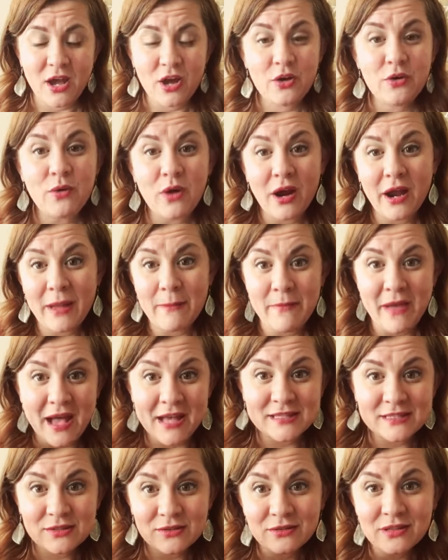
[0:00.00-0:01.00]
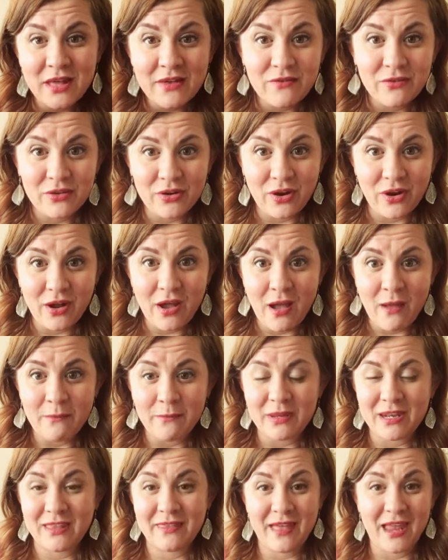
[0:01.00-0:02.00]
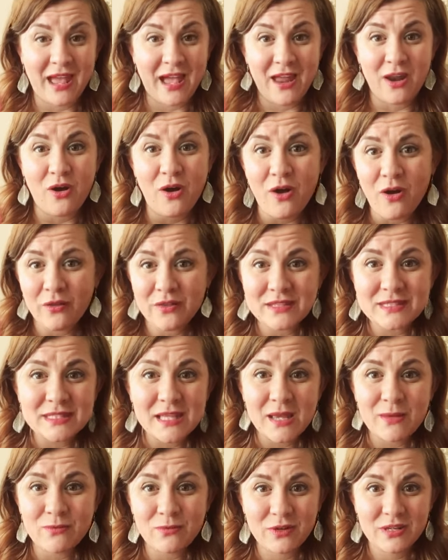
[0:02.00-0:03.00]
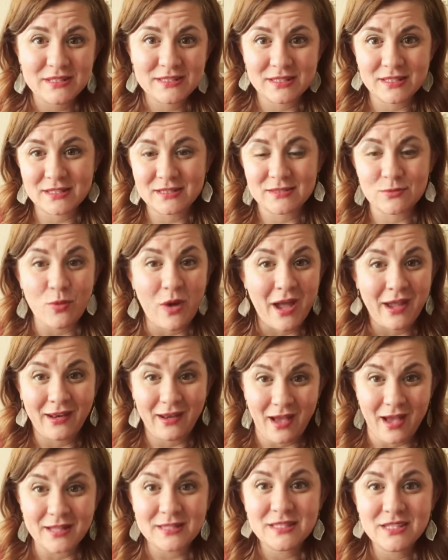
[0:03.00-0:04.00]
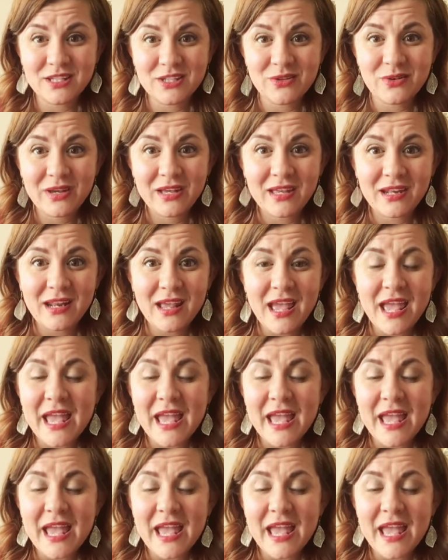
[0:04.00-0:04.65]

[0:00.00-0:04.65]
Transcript: who are ambassador level in our company that had all the same reasons why not to do it,